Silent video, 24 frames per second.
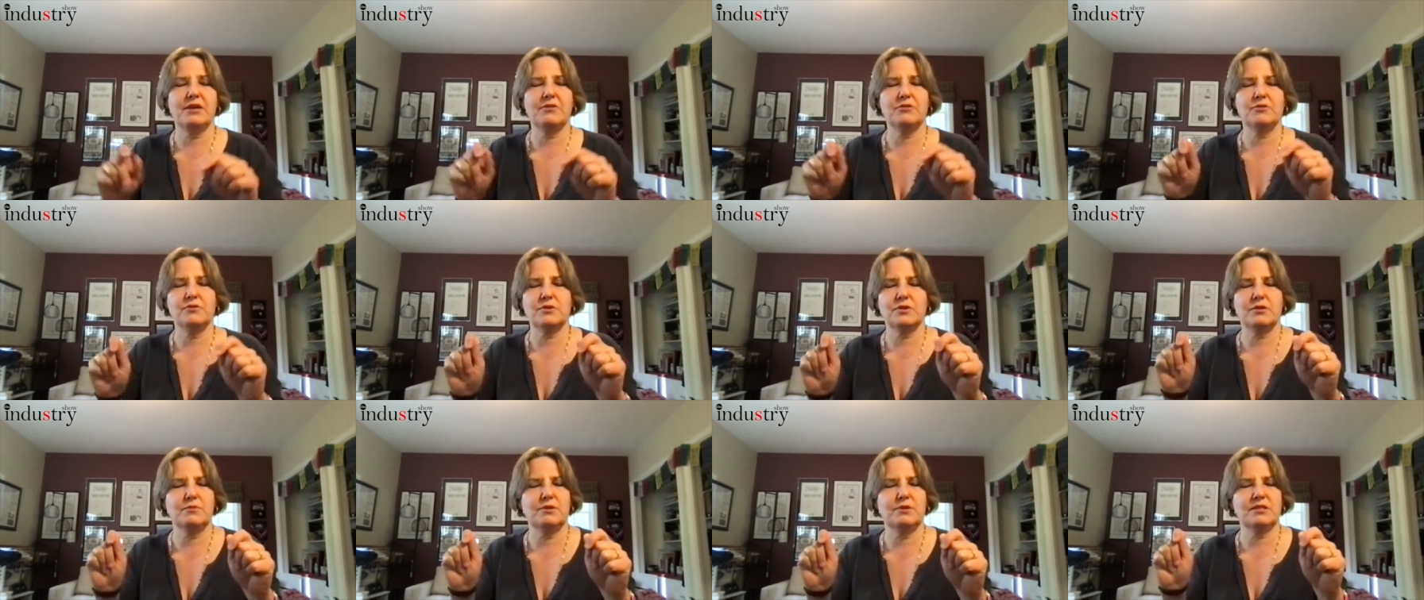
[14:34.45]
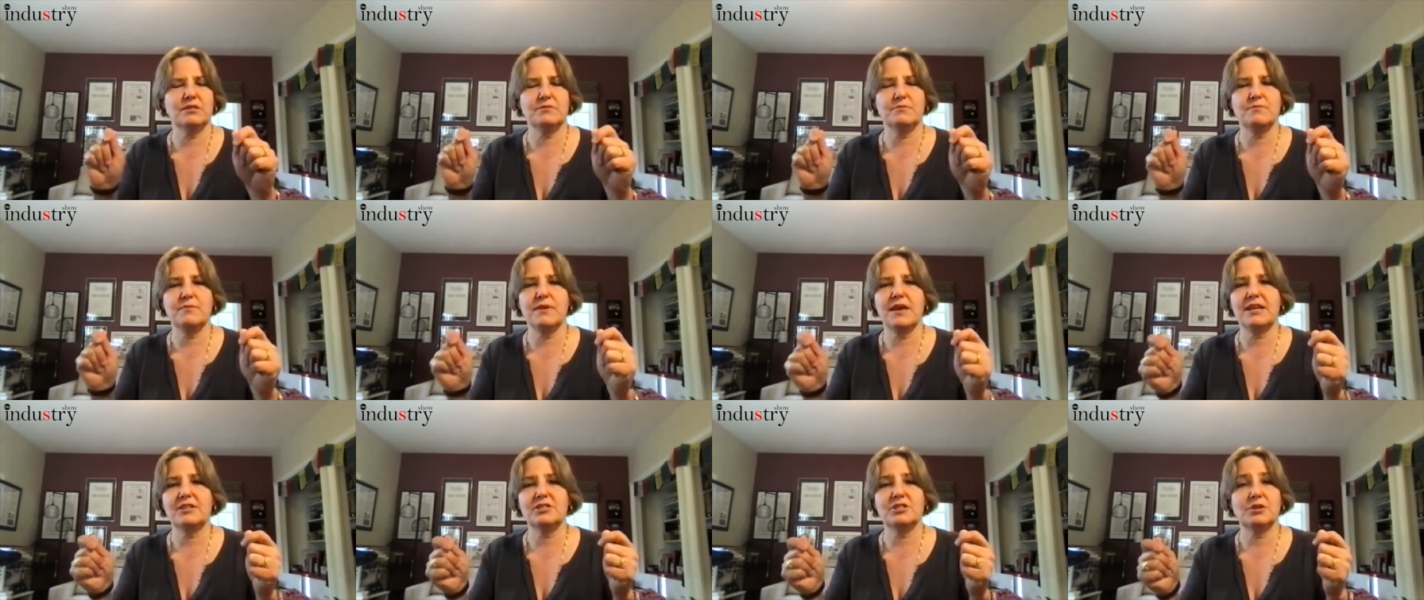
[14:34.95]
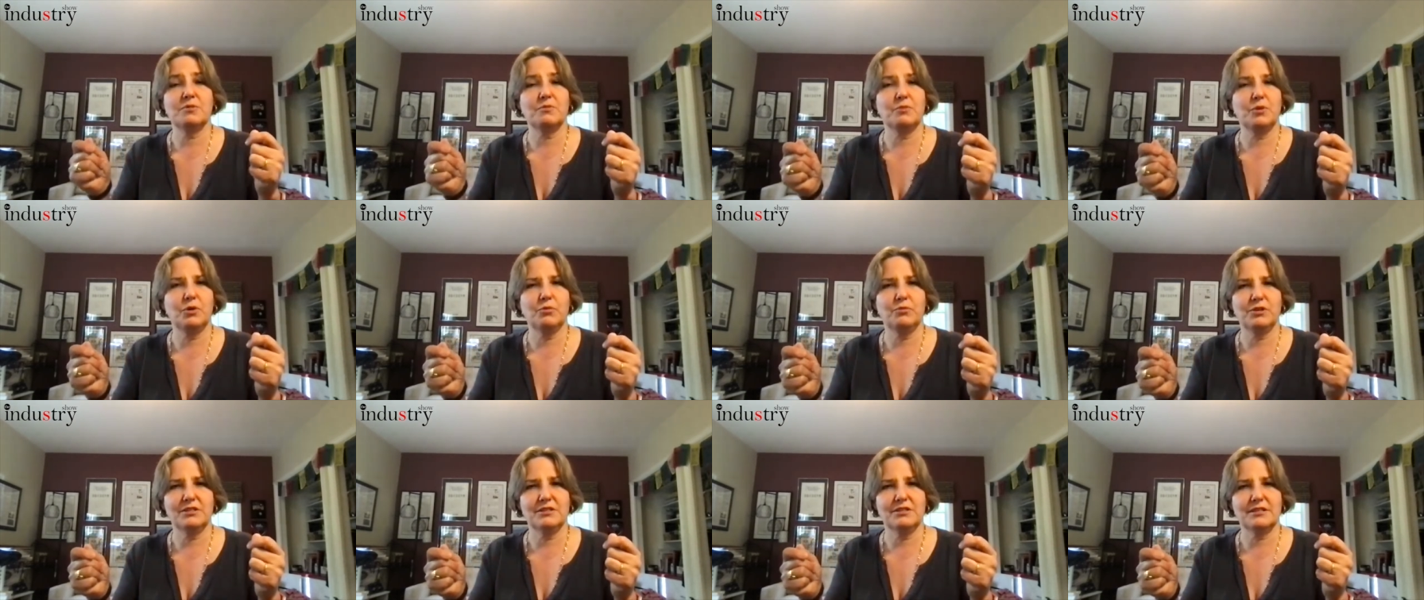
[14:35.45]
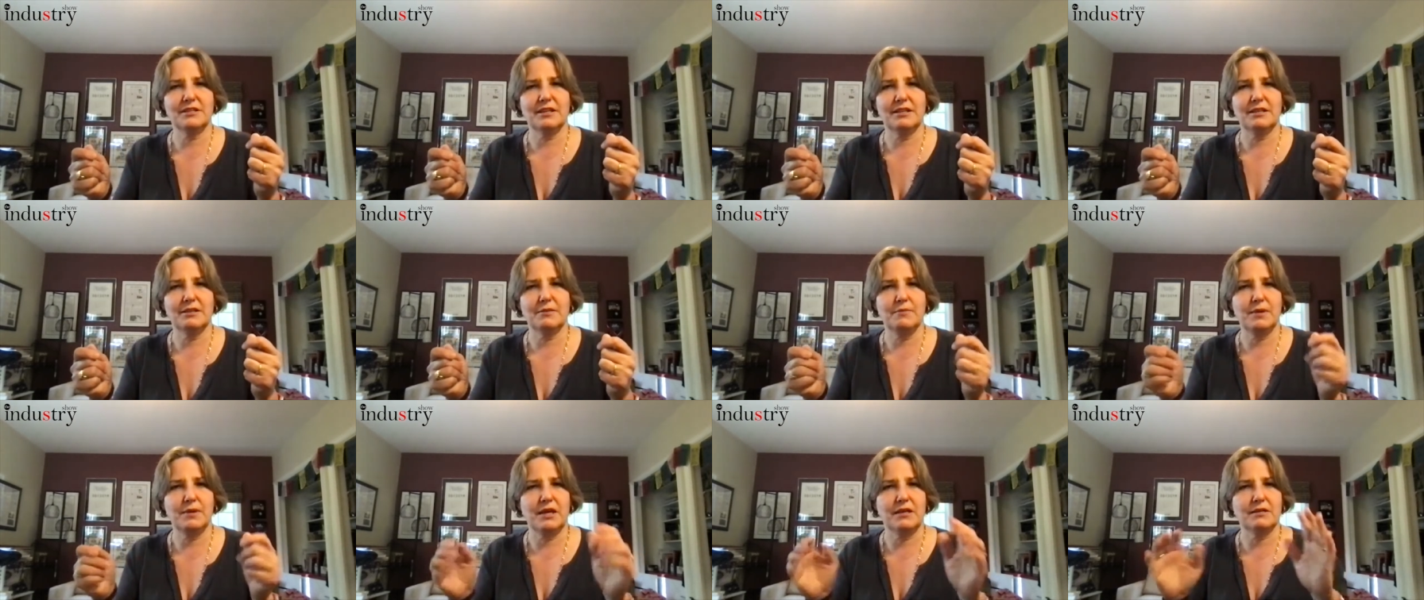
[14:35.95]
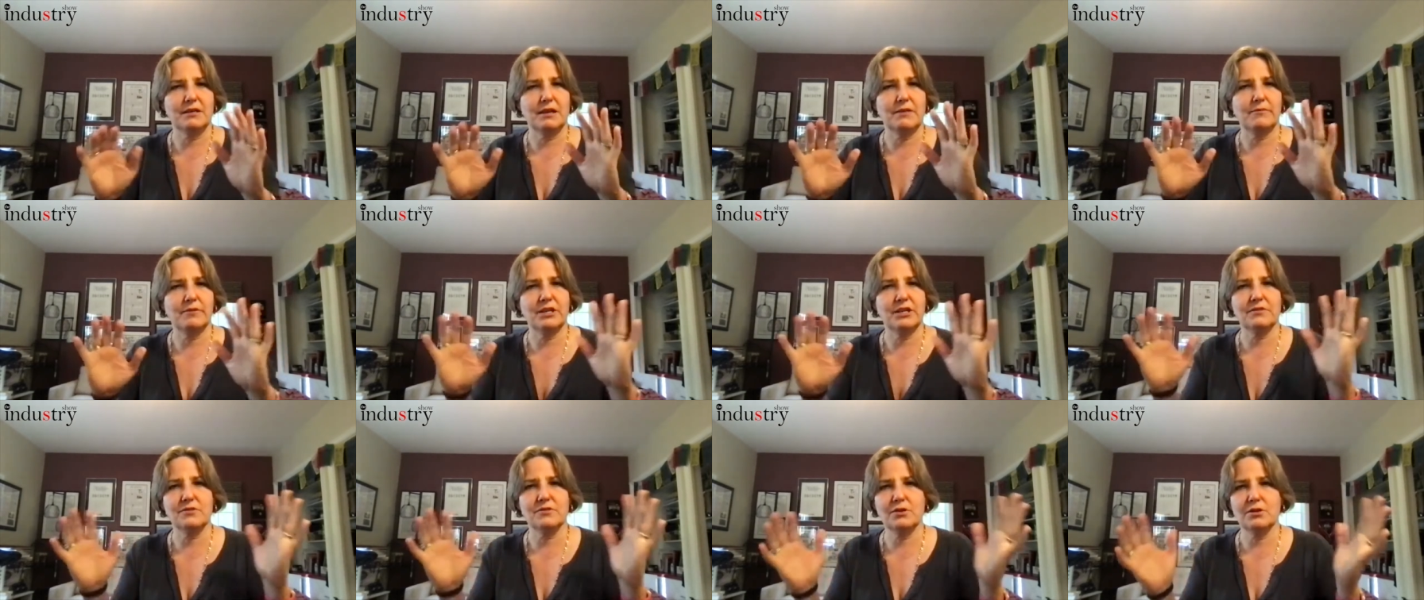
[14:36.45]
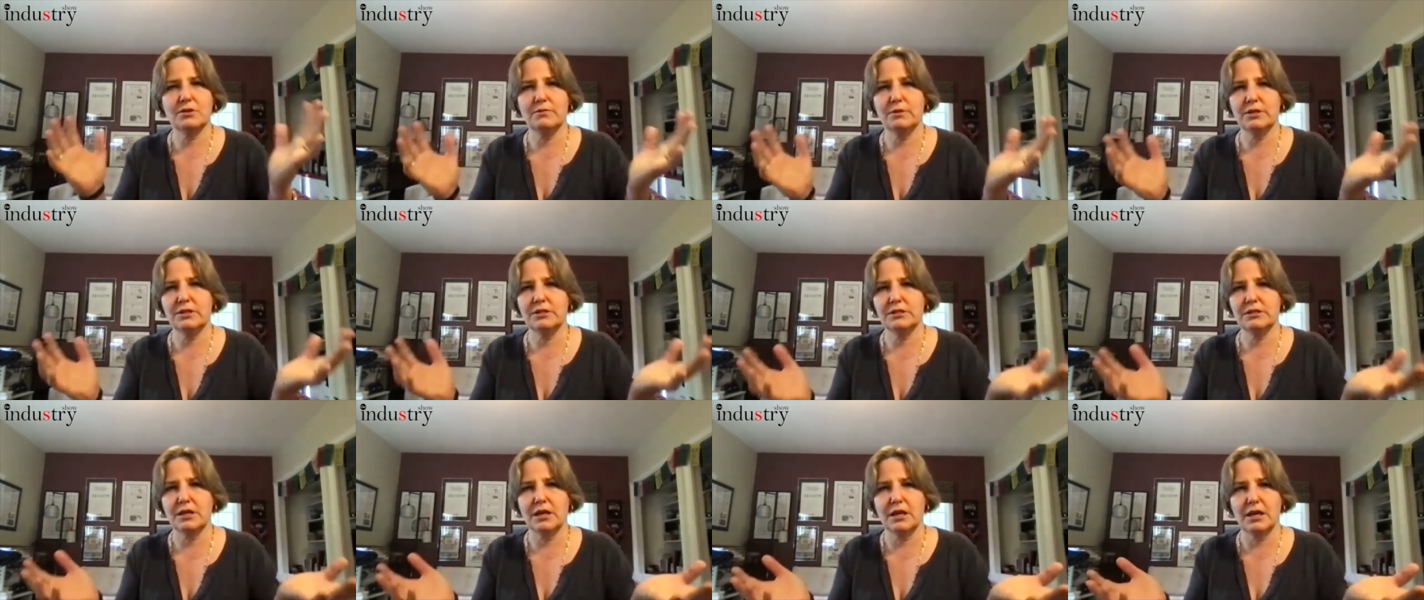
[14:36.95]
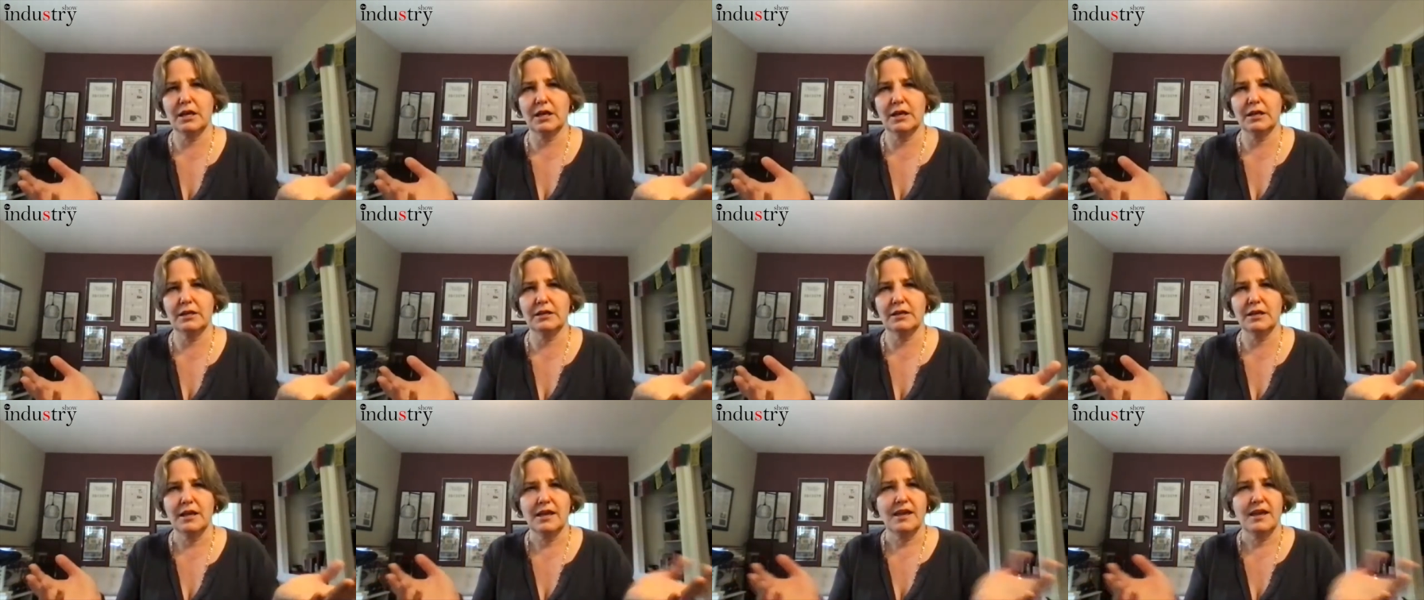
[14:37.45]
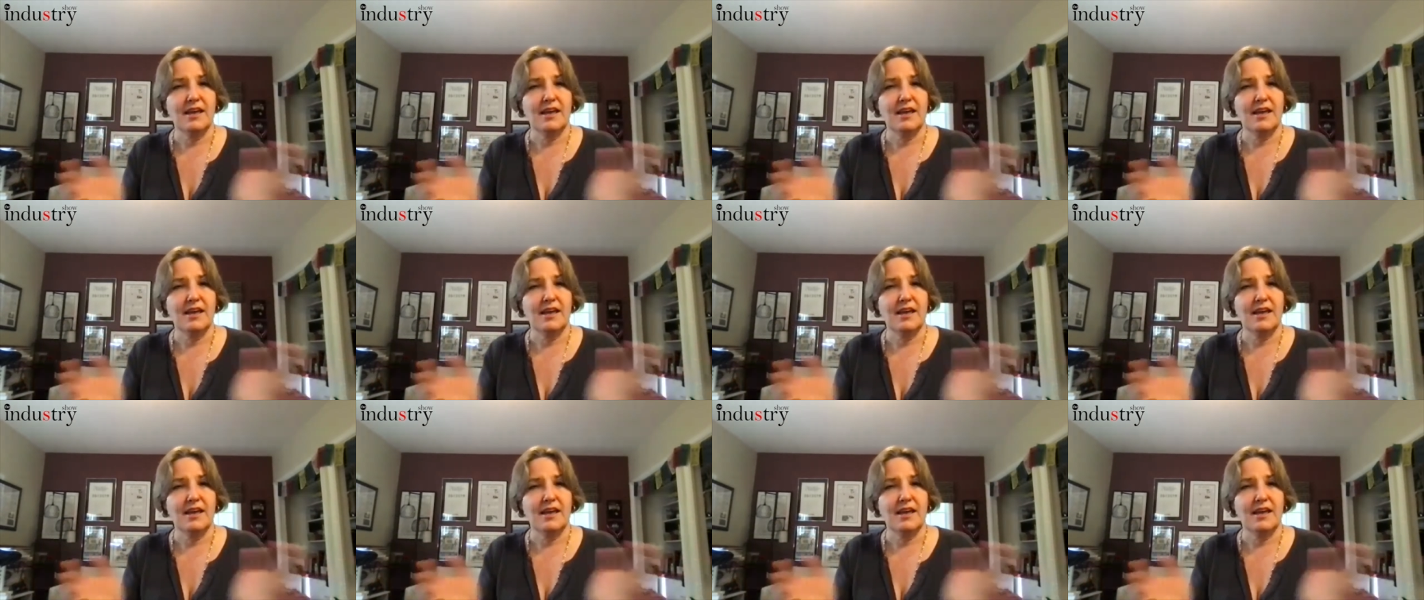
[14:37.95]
there's going to be this magic moment and the pandemic is going to be done